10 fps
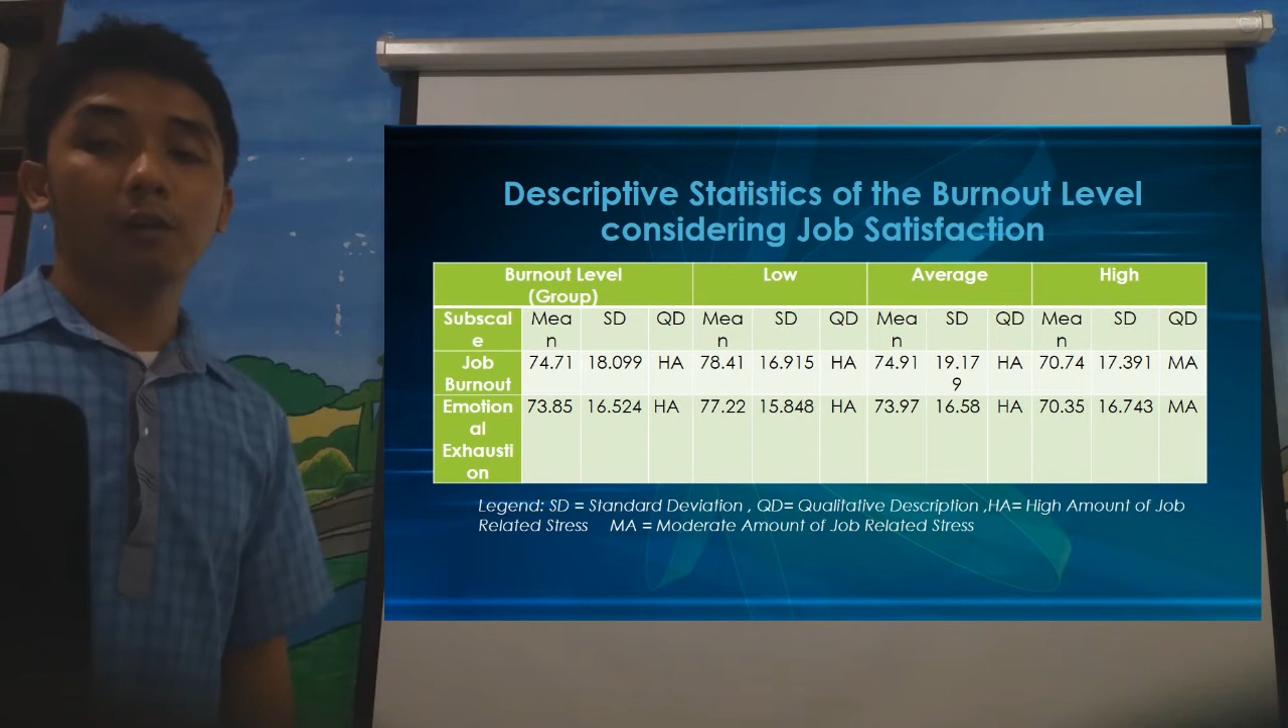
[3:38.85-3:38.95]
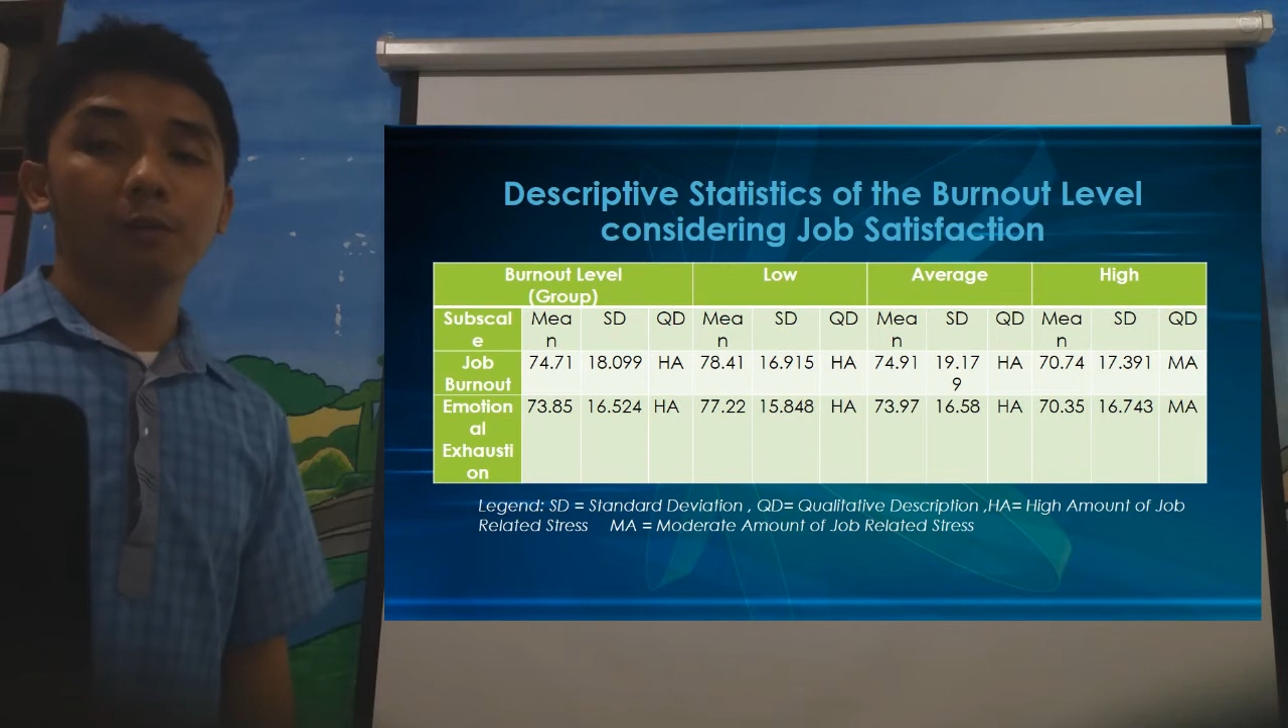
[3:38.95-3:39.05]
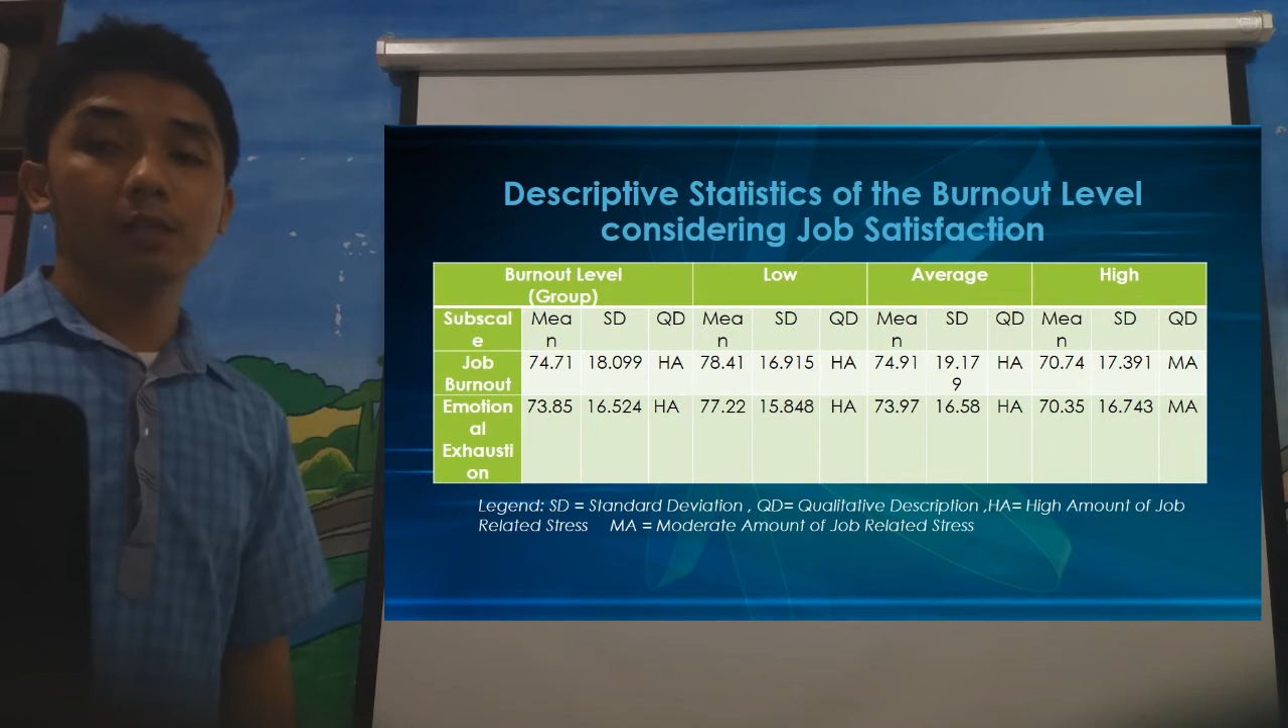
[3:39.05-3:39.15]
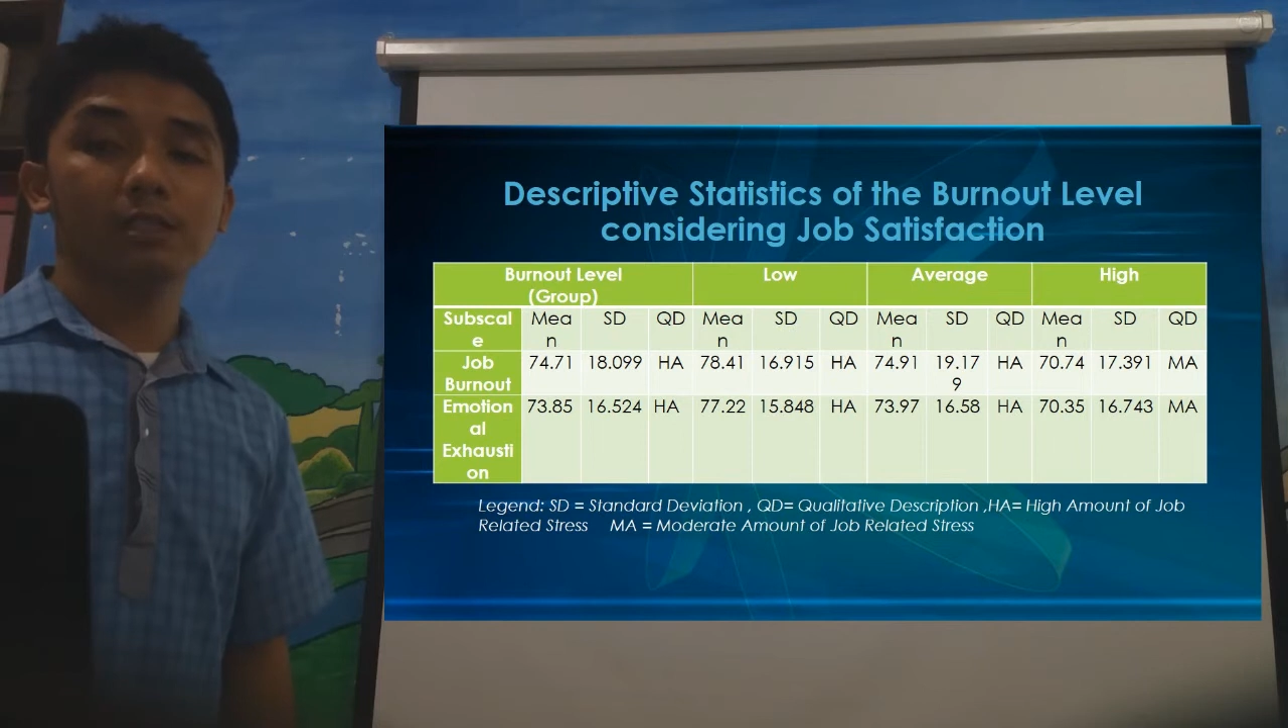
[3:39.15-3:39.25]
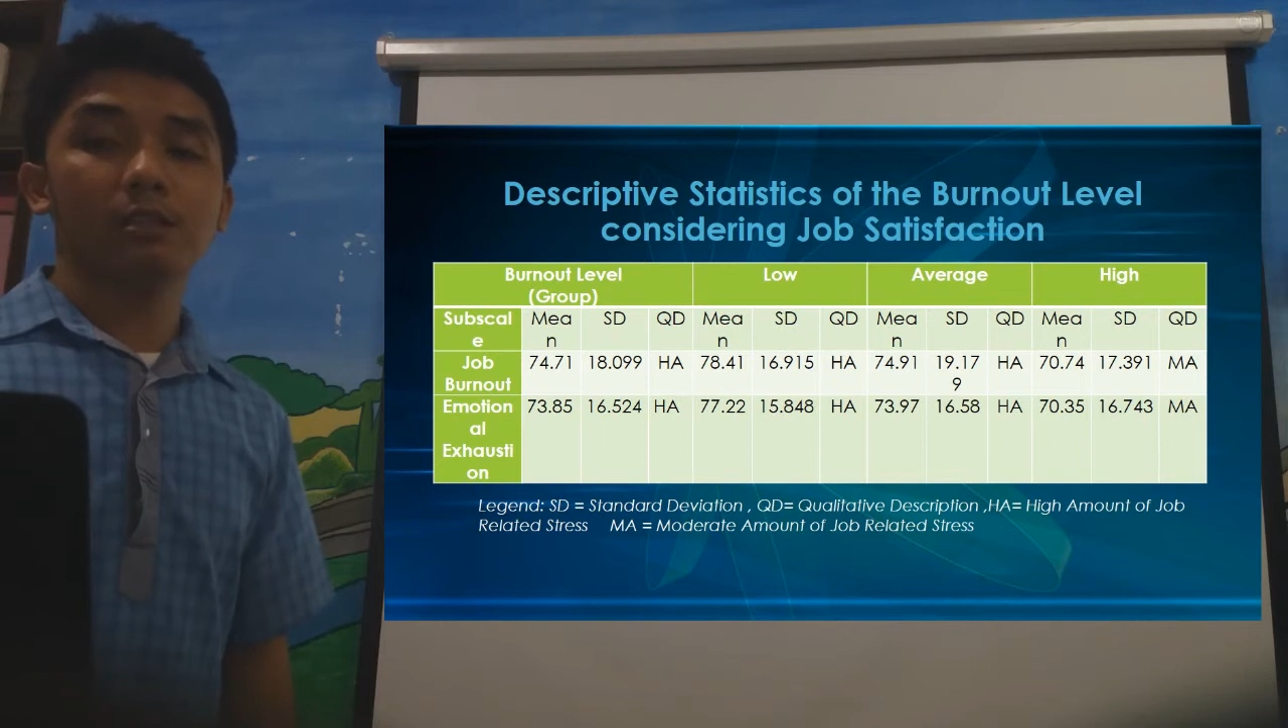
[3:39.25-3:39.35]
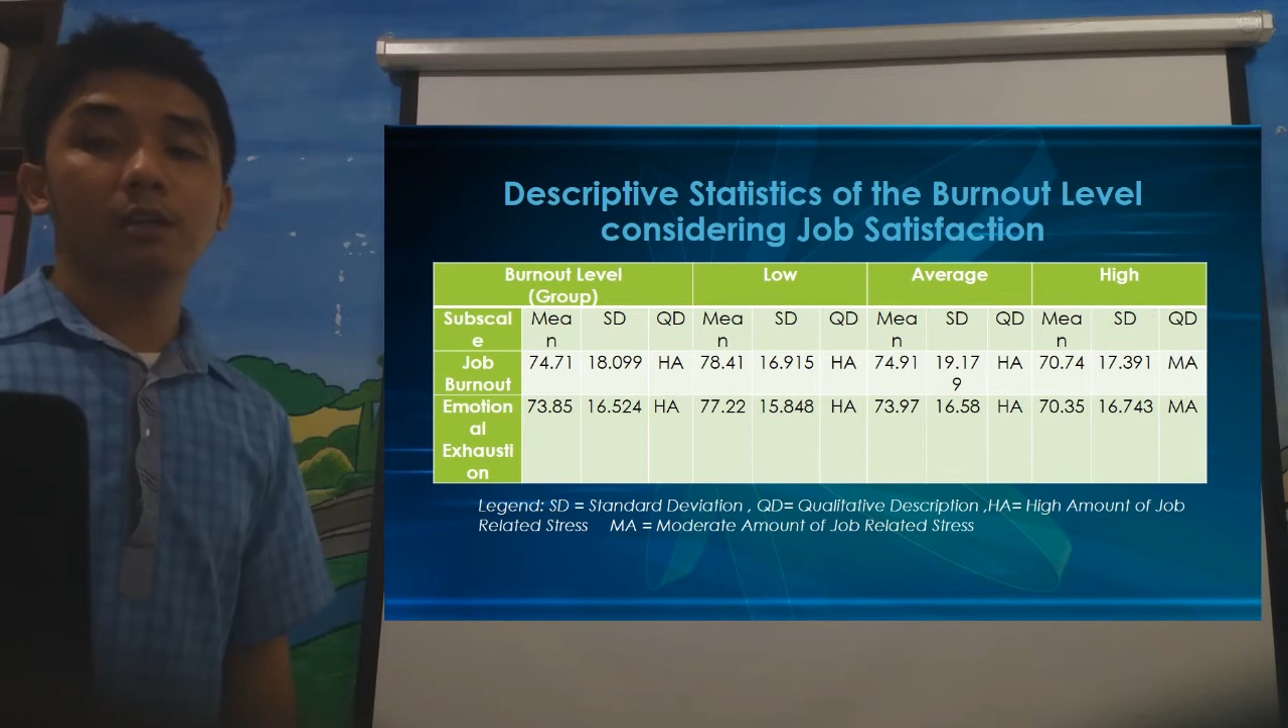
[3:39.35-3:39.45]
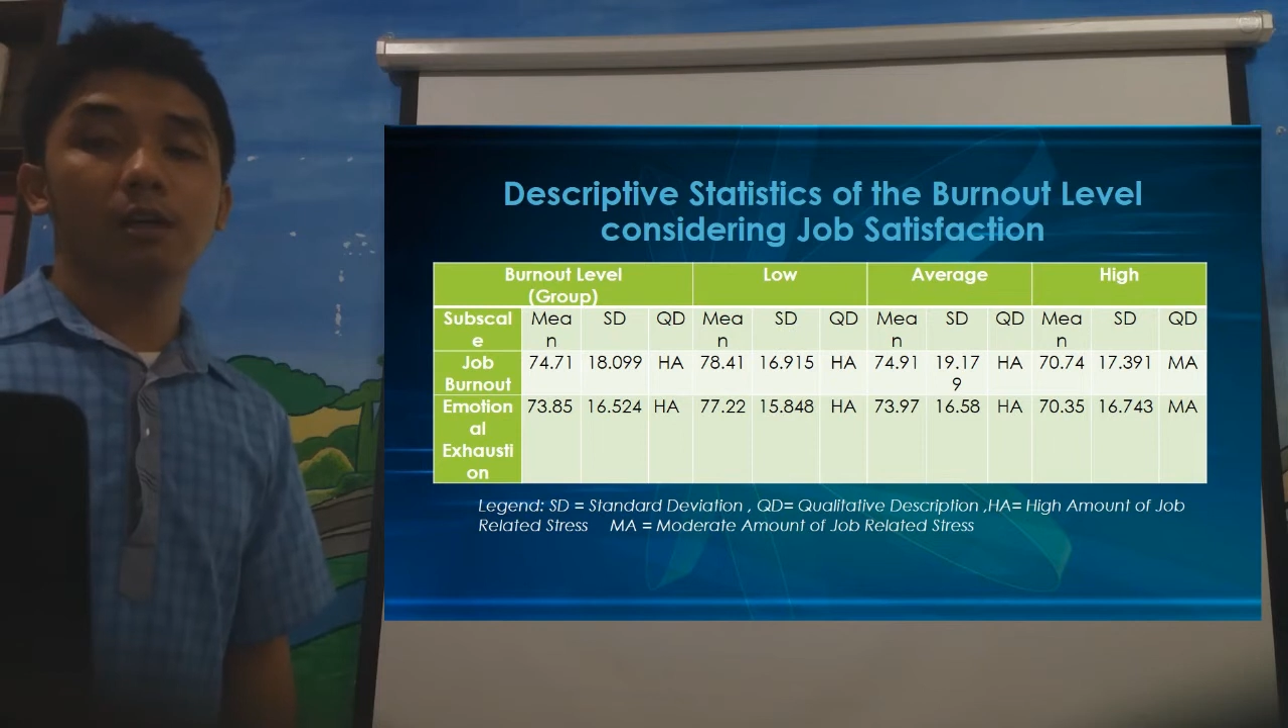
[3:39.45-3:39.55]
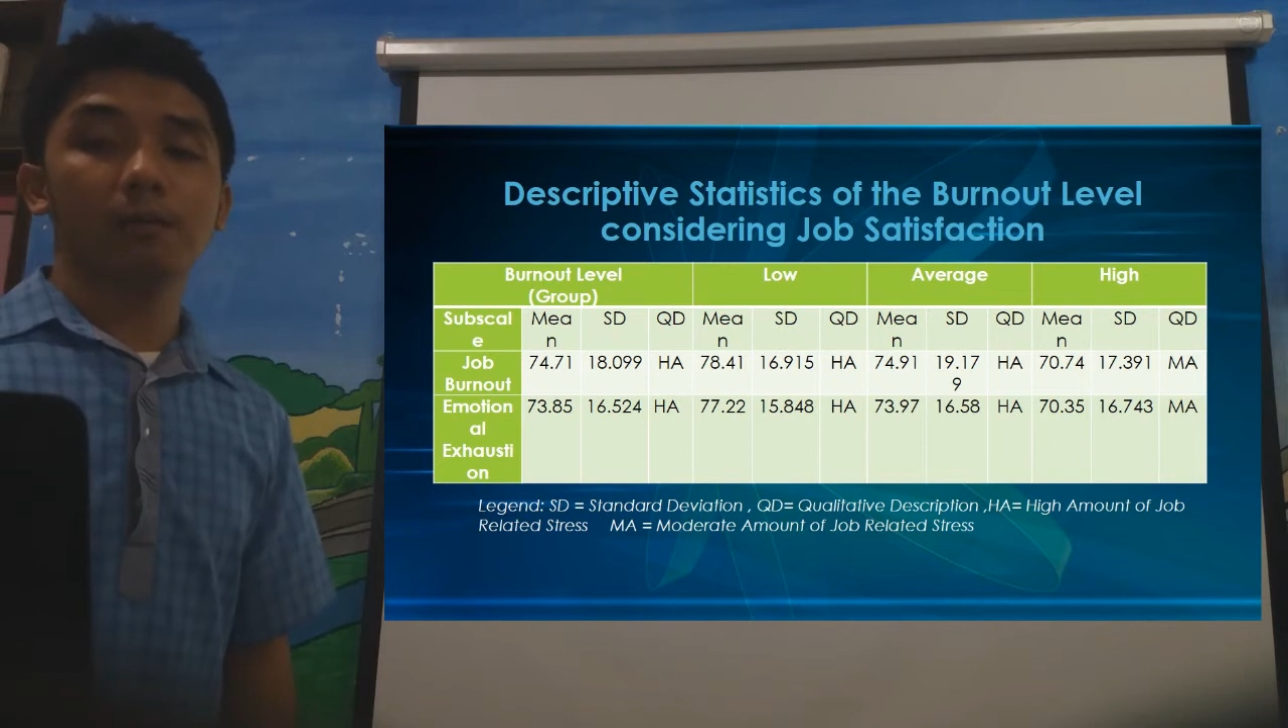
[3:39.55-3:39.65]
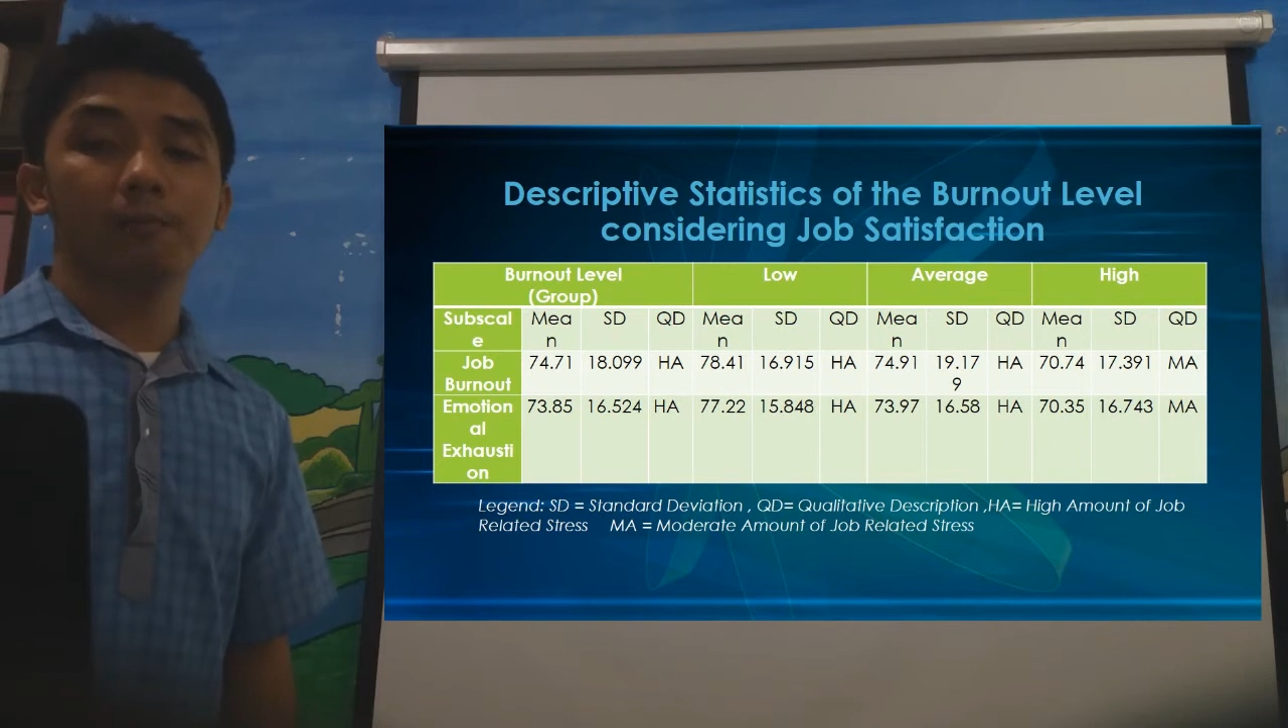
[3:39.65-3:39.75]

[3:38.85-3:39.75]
lowest